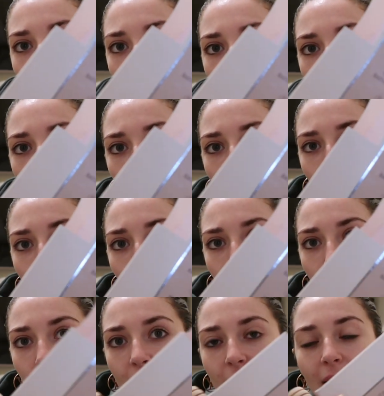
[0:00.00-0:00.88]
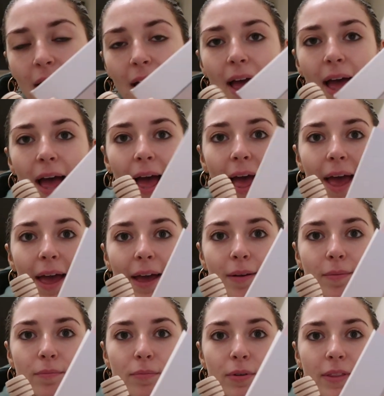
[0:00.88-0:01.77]
a while.
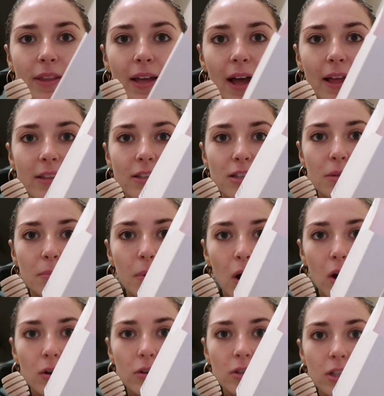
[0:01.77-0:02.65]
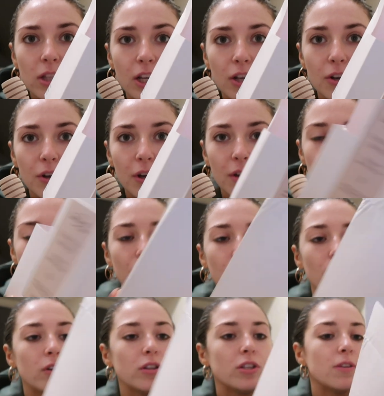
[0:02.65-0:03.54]
But that's the box that you're looking
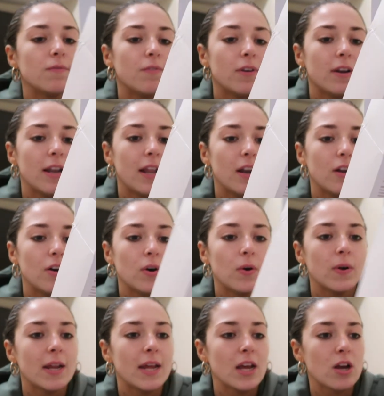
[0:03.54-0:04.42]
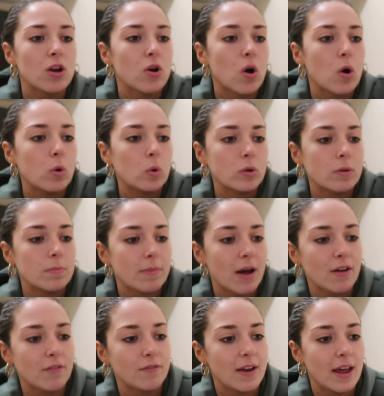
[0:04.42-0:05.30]
for. It's vanilla honey golden
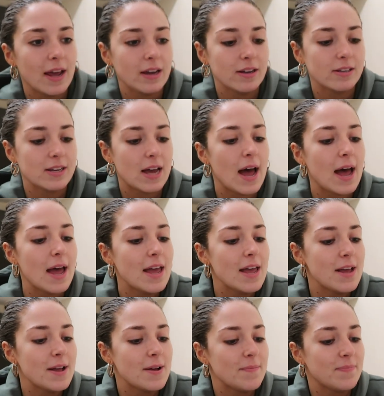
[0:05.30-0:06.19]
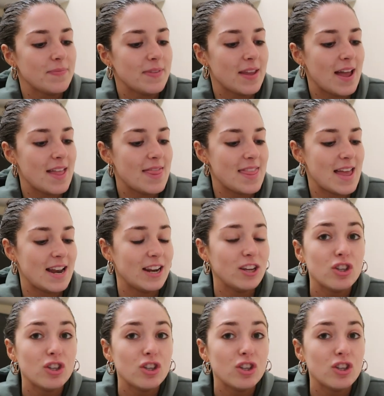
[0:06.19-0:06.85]
bath nectar, and then